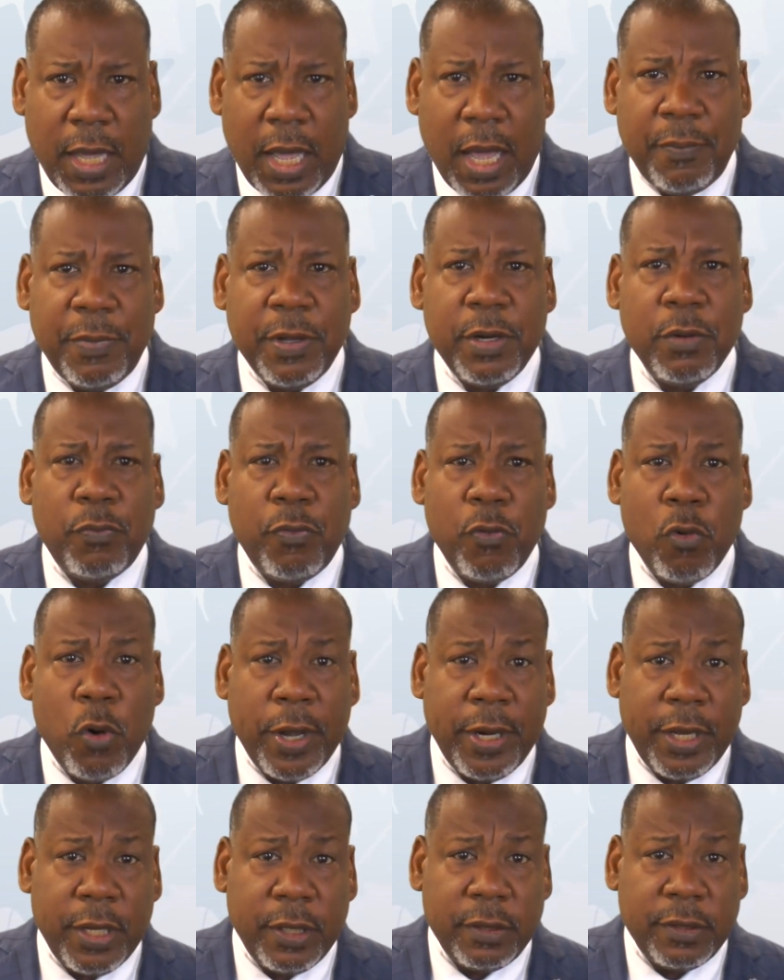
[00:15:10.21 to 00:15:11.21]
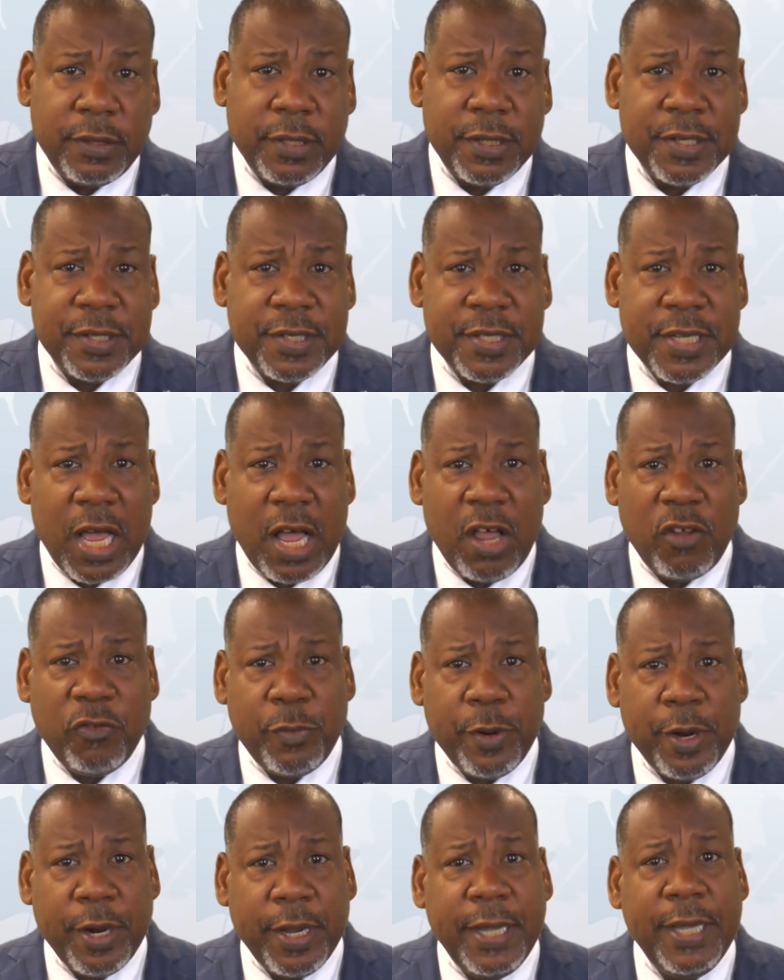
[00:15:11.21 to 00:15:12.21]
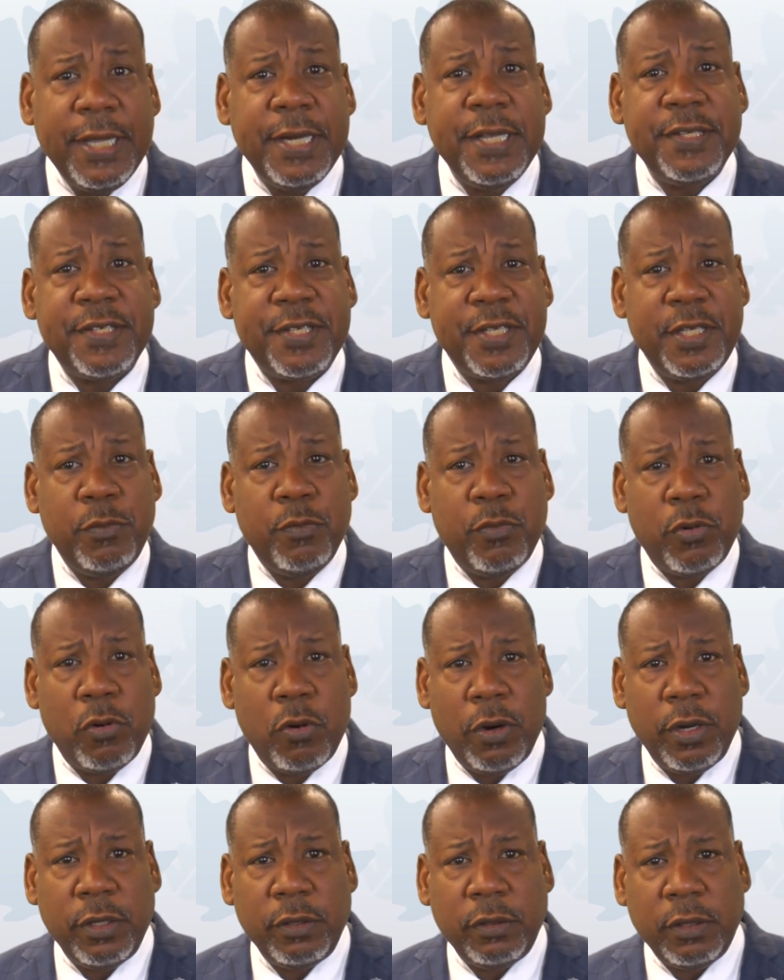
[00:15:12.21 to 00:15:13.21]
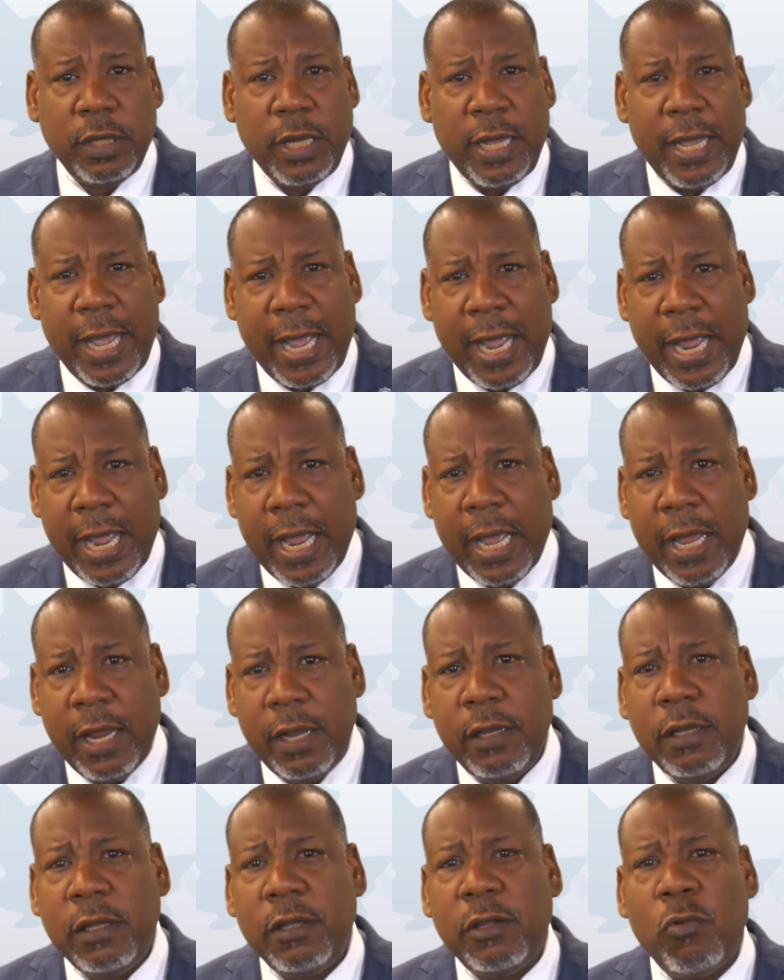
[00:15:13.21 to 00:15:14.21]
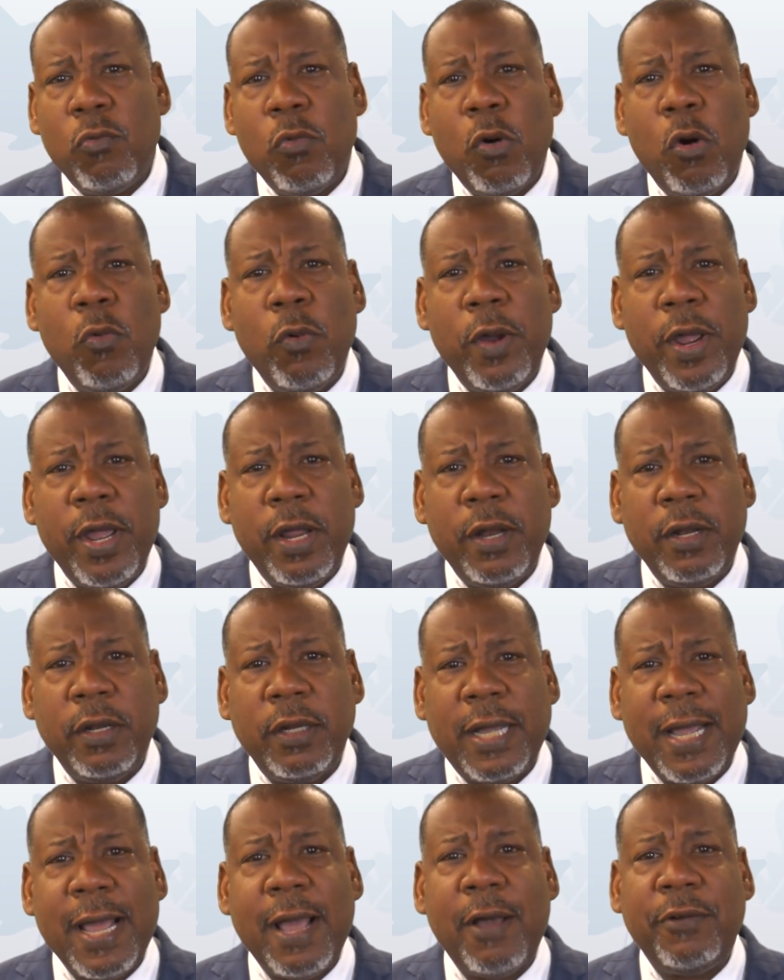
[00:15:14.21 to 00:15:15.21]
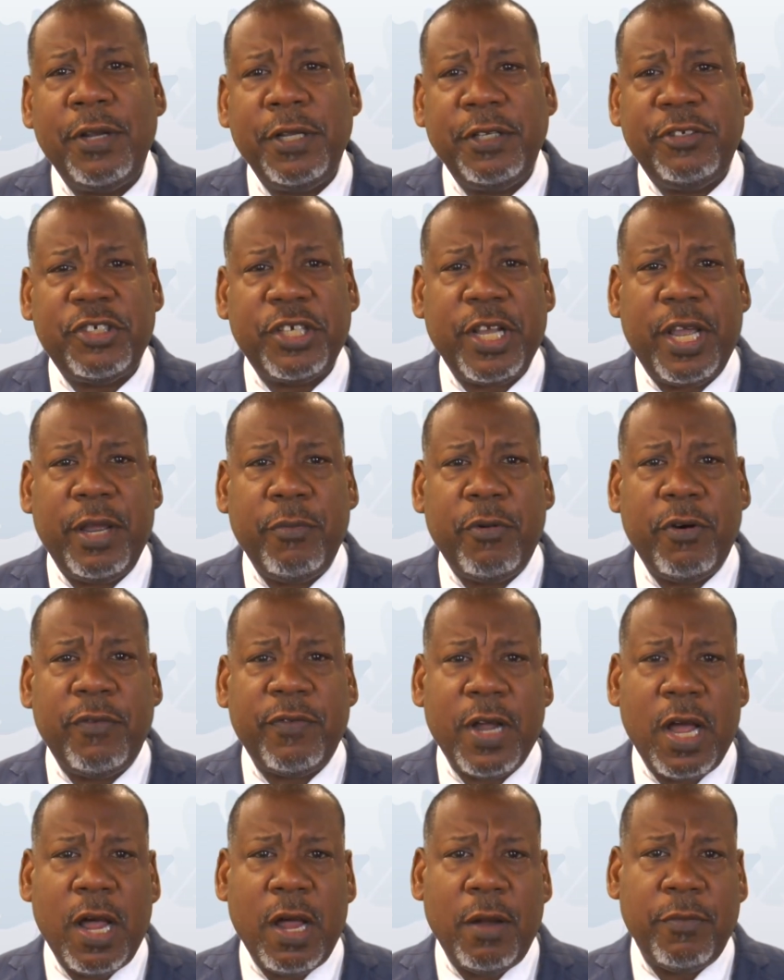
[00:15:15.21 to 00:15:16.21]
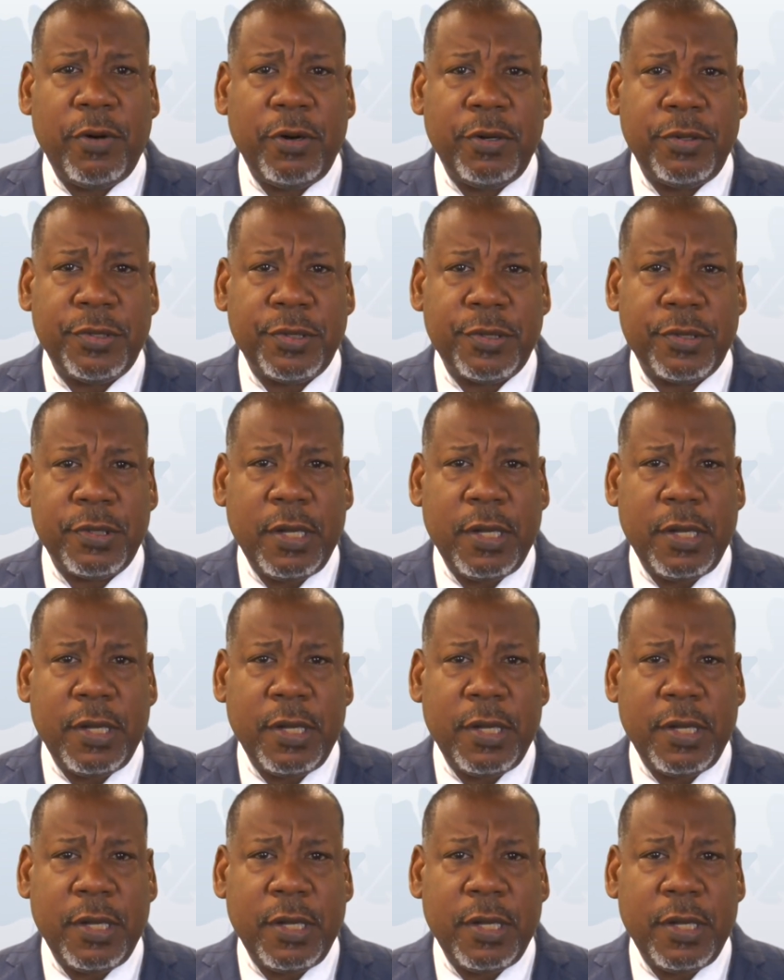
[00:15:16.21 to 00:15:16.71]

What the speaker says: I've been appointed to the Salisbury EDC Board and the Rowan County Chamber of Commerce.